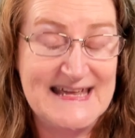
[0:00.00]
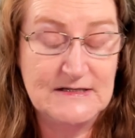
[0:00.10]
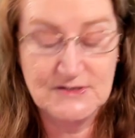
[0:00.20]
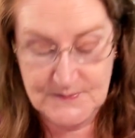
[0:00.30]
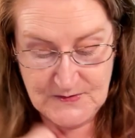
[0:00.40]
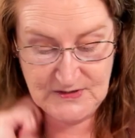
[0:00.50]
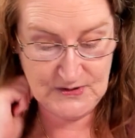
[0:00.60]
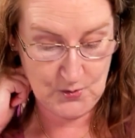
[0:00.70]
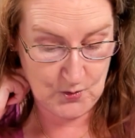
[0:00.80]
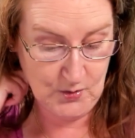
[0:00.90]
Hill Community
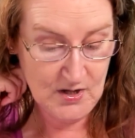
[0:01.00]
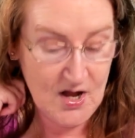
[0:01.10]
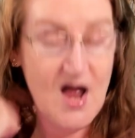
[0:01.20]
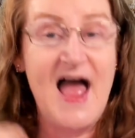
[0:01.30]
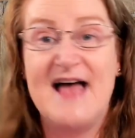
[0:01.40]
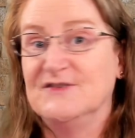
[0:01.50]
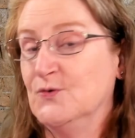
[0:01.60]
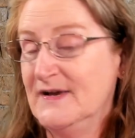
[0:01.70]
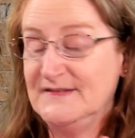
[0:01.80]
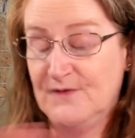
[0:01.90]
Hall. As
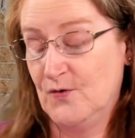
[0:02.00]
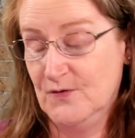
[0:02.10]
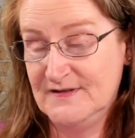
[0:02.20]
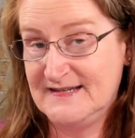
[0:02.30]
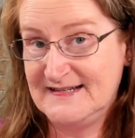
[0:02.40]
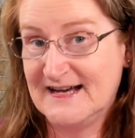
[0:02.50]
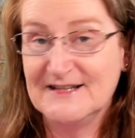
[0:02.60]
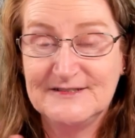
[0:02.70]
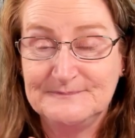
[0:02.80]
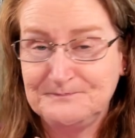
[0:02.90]
always, for all the
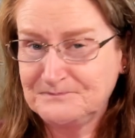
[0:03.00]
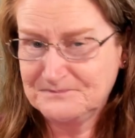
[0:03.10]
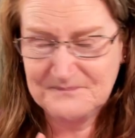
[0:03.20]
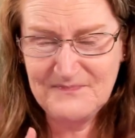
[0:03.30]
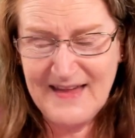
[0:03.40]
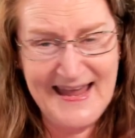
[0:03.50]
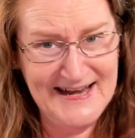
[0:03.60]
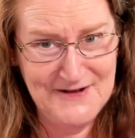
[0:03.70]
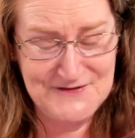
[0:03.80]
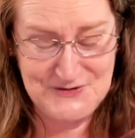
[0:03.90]
details,
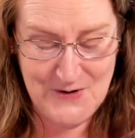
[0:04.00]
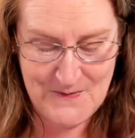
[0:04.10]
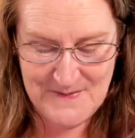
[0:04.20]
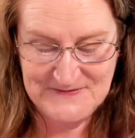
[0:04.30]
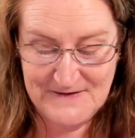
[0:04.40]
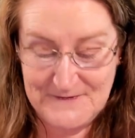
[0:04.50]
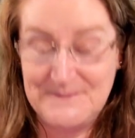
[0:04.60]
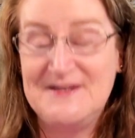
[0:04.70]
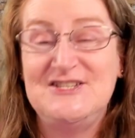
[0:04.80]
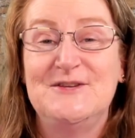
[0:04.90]
head over to our website from
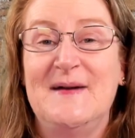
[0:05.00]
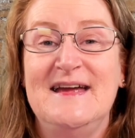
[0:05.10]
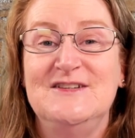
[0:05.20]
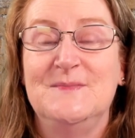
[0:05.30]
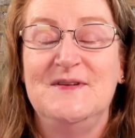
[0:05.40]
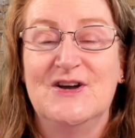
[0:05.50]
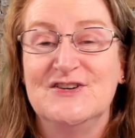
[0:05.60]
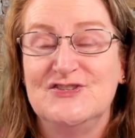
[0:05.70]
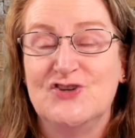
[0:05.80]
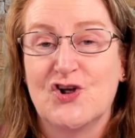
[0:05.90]

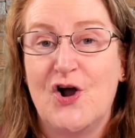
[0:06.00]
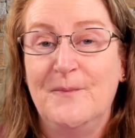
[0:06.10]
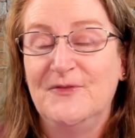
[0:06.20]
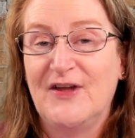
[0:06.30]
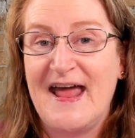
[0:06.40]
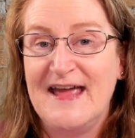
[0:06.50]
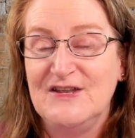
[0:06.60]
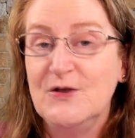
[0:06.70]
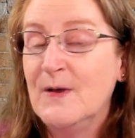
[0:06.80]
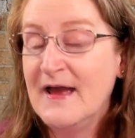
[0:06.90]

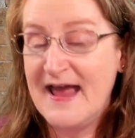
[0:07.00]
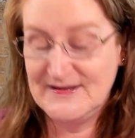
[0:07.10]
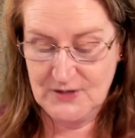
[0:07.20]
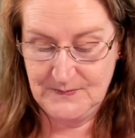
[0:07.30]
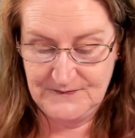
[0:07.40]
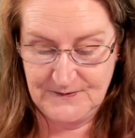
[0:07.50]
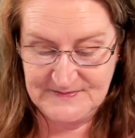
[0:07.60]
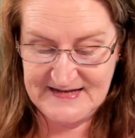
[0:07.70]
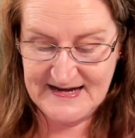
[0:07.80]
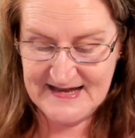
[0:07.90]
picturetopageandbeyond.com.au. It's open from
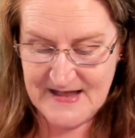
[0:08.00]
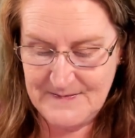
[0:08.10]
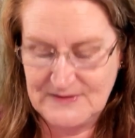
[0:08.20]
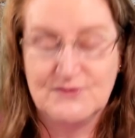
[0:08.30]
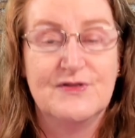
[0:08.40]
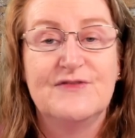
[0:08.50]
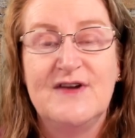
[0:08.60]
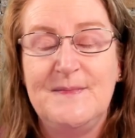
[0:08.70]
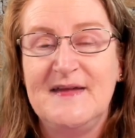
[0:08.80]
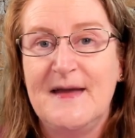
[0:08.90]
10 a.m. until
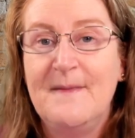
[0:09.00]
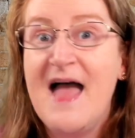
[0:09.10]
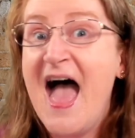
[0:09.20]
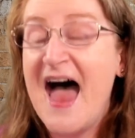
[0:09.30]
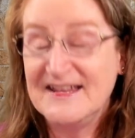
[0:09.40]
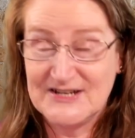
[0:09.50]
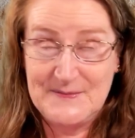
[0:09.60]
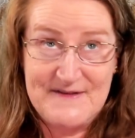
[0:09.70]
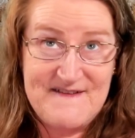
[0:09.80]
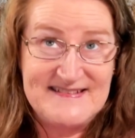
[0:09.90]
3 p.m. and it's going to
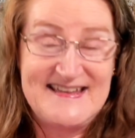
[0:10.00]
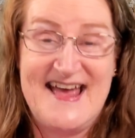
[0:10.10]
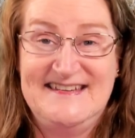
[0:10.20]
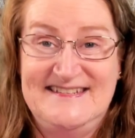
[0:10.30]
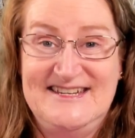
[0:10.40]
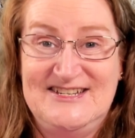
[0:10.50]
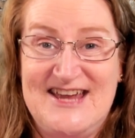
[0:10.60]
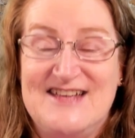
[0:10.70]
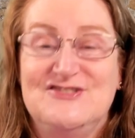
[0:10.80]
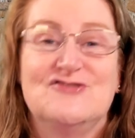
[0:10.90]
be a fantastic
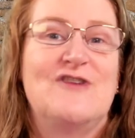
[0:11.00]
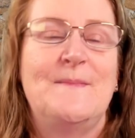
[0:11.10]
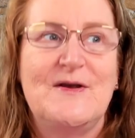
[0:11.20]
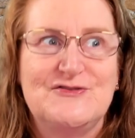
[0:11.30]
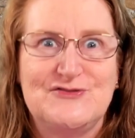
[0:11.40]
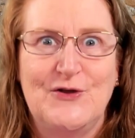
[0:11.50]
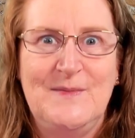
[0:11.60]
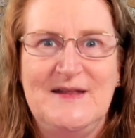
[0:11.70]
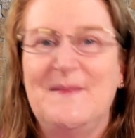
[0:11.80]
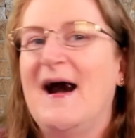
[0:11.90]
chance to grab so
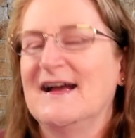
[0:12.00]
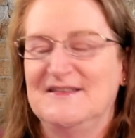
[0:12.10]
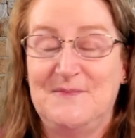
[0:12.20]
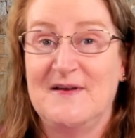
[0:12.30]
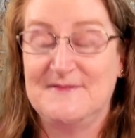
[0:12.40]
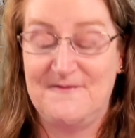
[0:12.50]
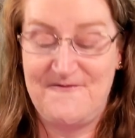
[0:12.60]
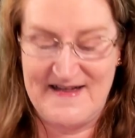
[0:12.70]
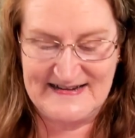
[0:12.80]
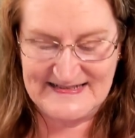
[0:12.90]
many bargains by some
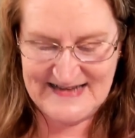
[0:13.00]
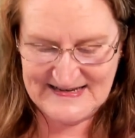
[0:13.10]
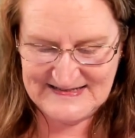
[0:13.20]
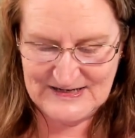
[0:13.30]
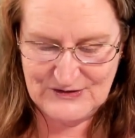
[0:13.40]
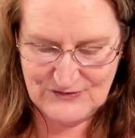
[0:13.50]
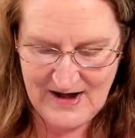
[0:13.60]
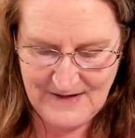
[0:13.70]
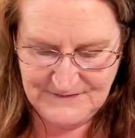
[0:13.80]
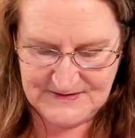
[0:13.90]
fantastic
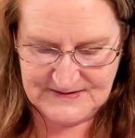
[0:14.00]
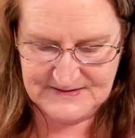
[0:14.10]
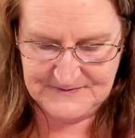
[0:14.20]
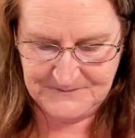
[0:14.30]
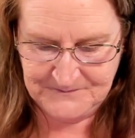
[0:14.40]
crafters.